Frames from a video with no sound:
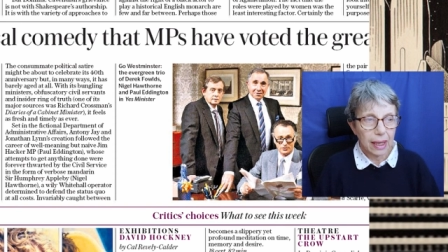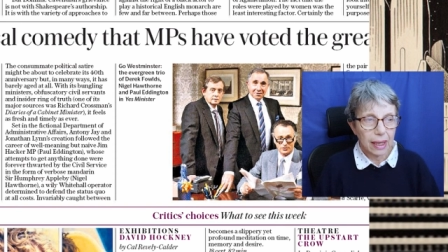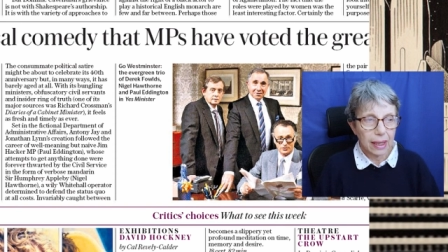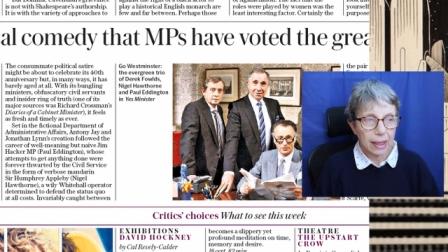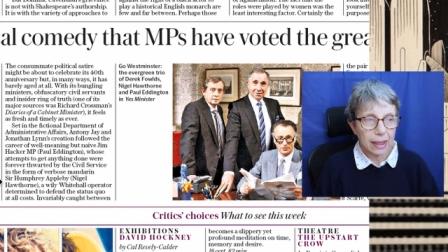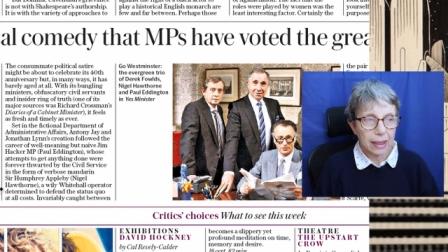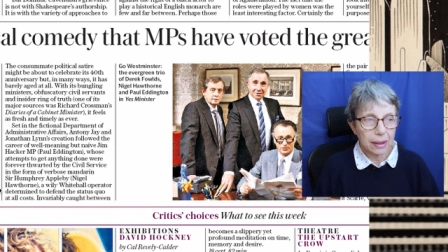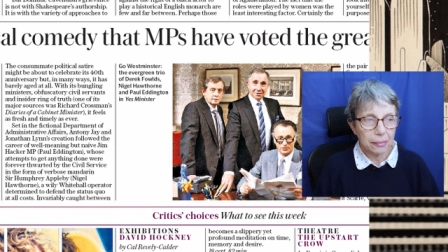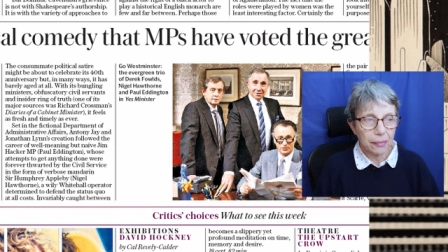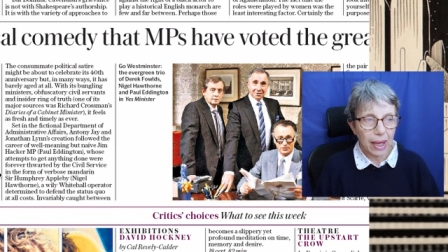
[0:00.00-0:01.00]

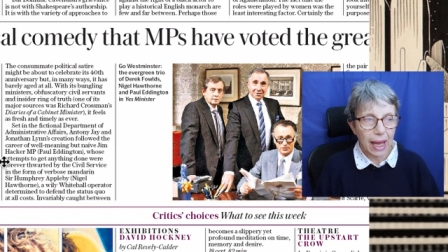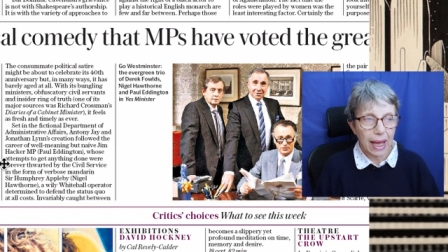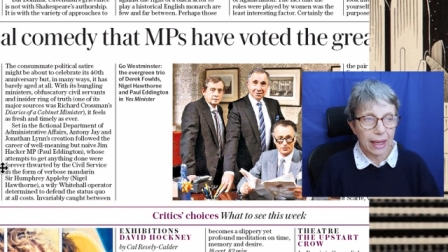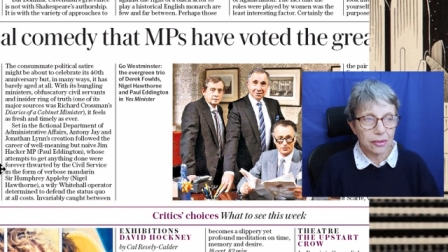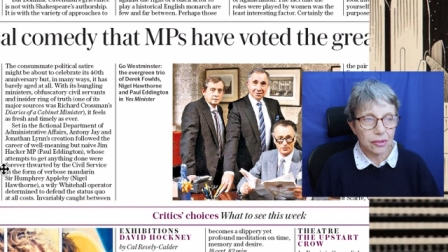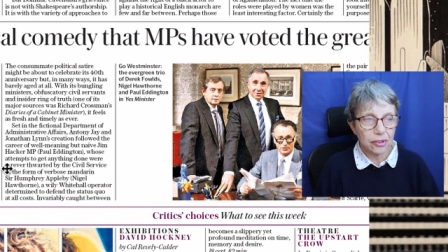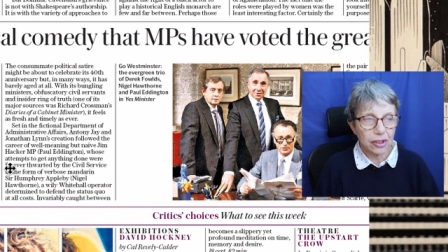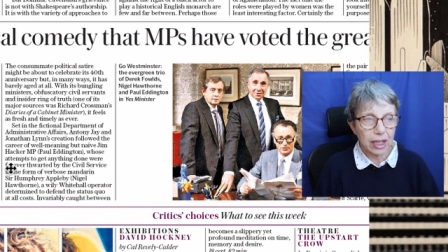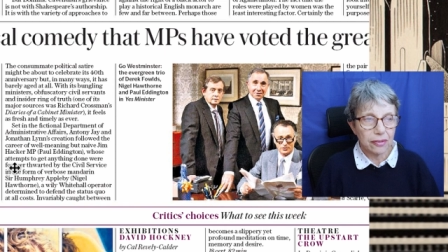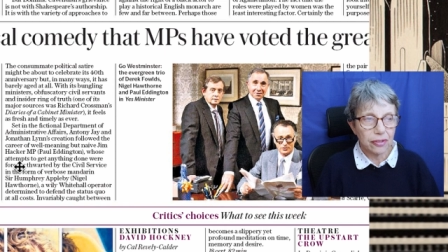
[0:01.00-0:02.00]
um,
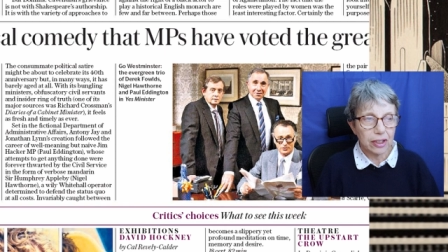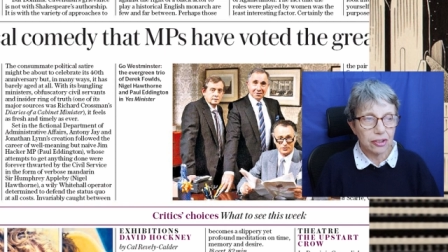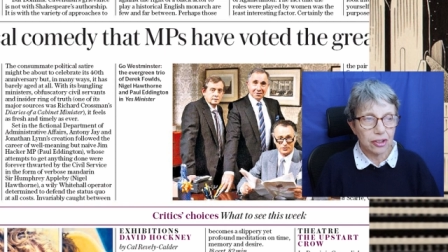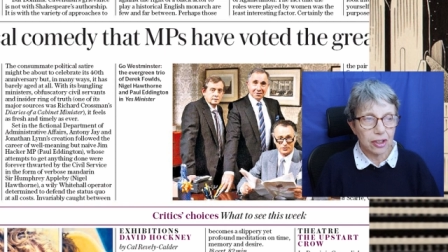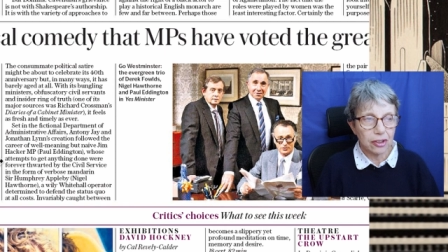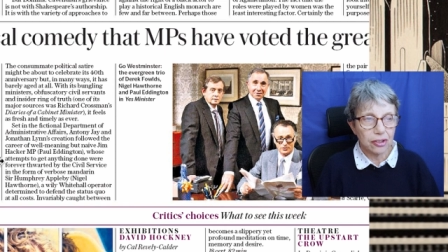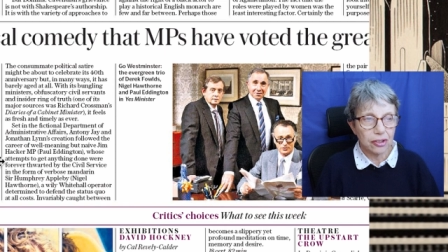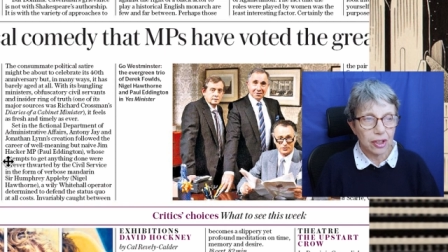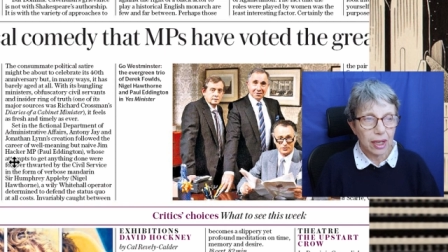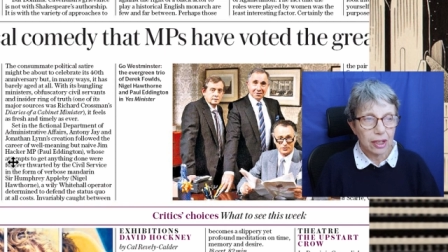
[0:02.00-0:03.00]
and it
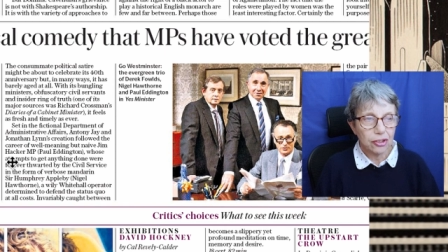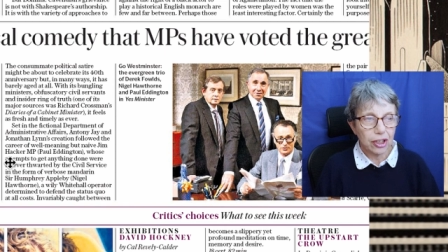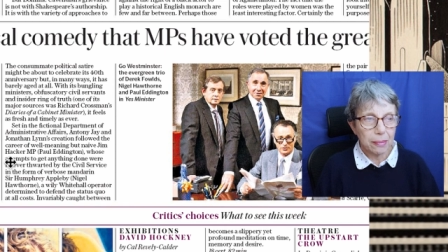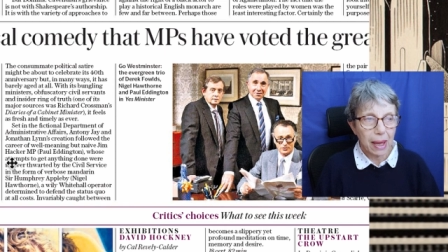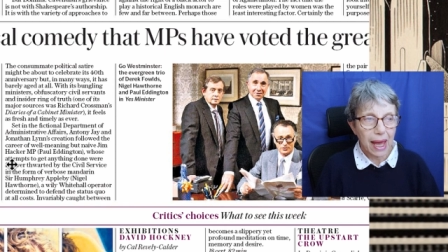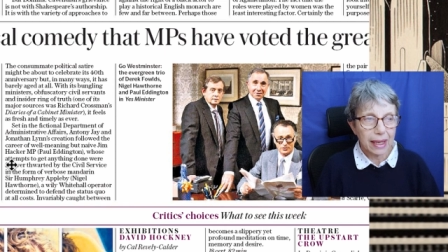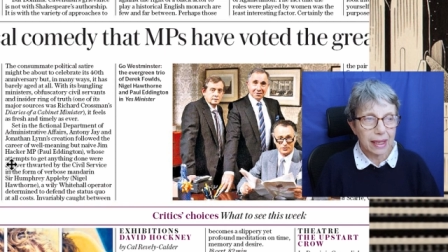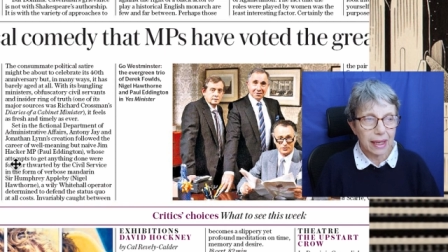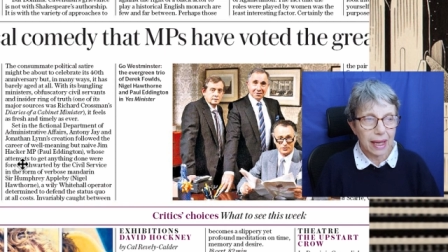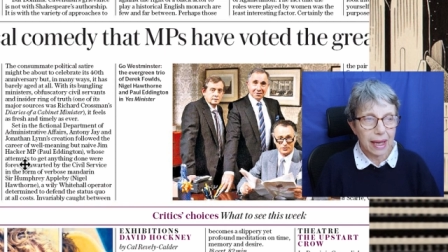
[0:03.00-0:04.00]
features Jim
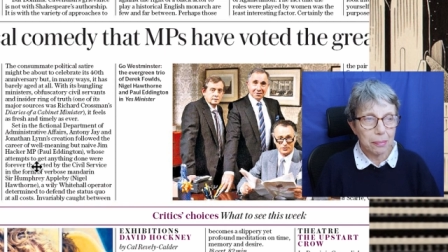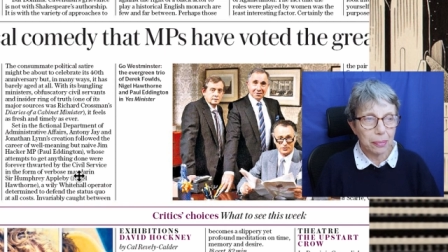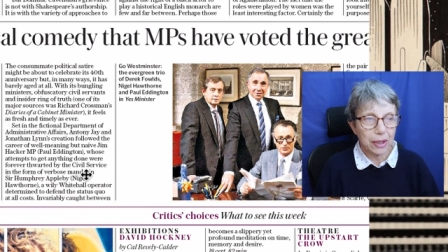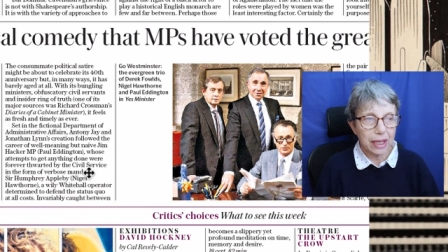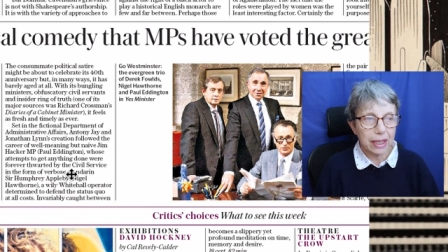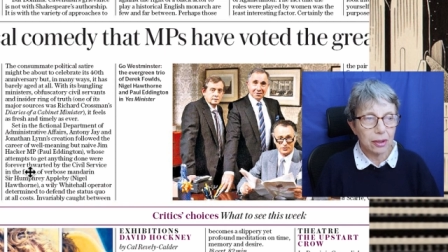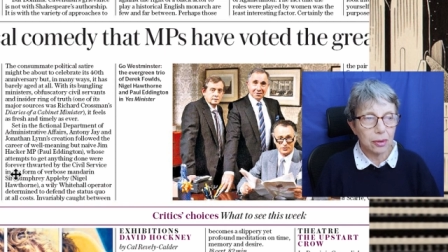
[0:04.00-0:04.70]
Hacker MP,